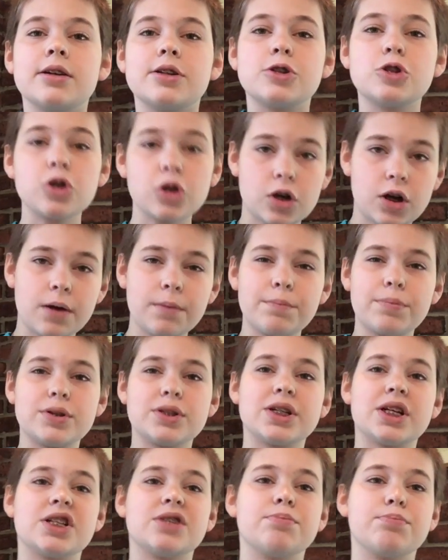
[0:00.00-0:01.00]
Zircon
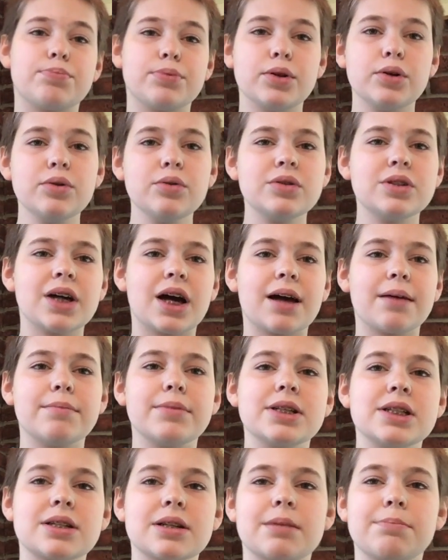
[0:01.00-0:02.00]
presents Blue
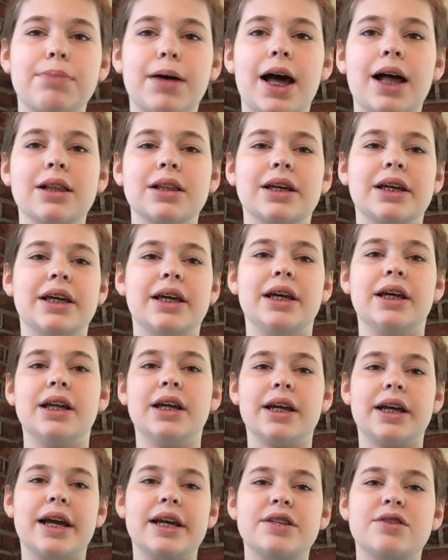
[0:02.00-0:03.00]
Diamond's palanquin
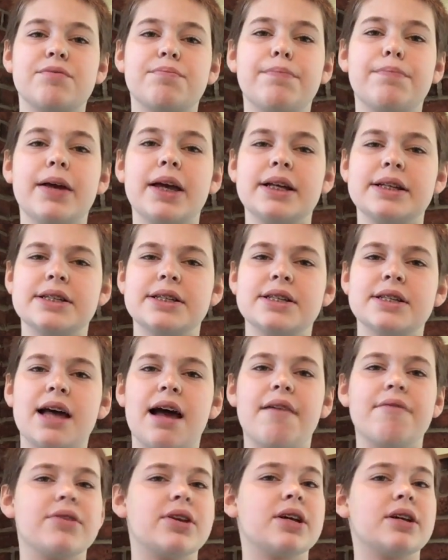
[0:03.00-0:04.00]
in case of Pink's as
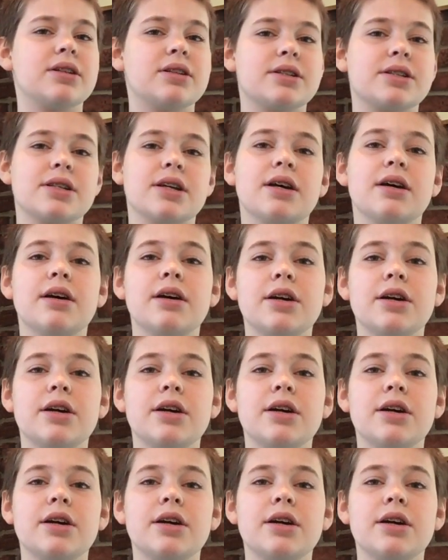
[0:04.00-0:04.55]
evidence.